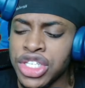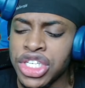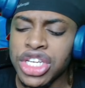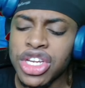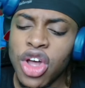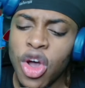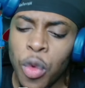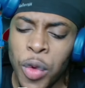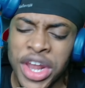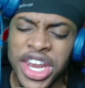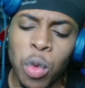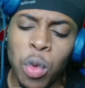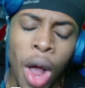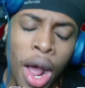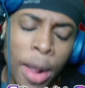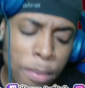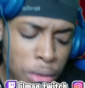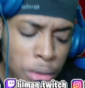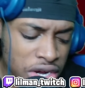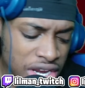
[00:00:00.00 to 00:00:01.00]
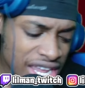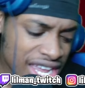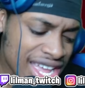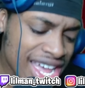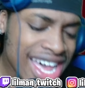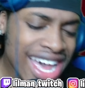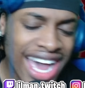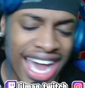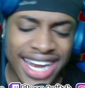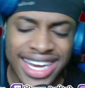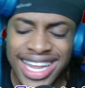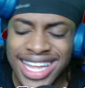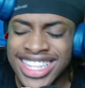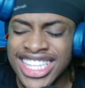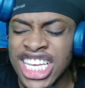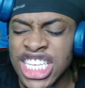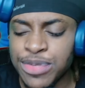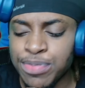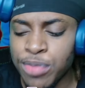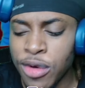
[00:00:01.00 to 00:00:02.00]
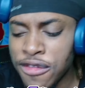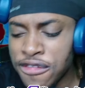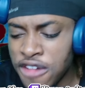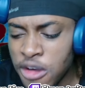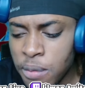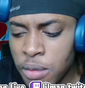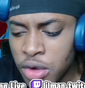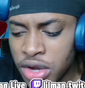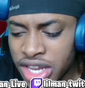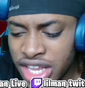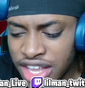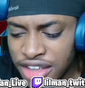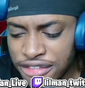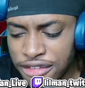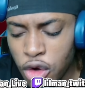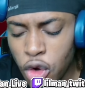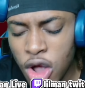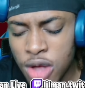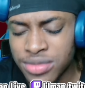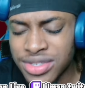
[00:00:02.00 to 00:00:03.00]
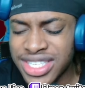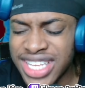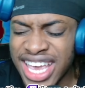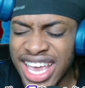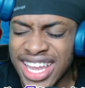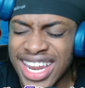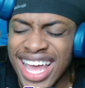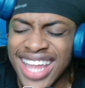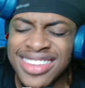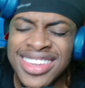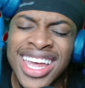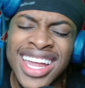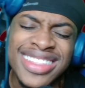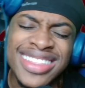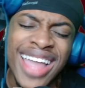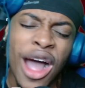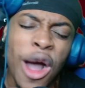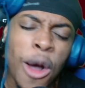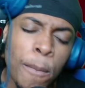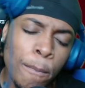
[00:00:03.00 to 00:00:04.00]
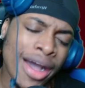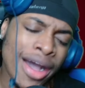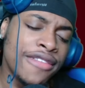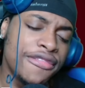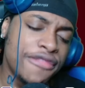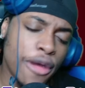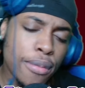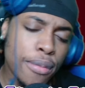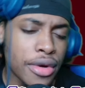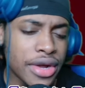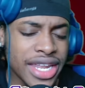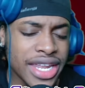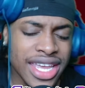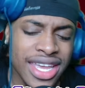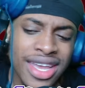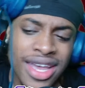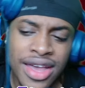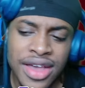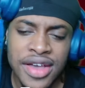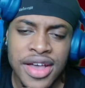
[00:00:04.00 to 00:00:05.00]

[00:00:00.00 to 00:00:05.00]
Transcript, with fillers: you know, where they want money and they're desperate for money, if you know what I'm saying, and they're down bad for money.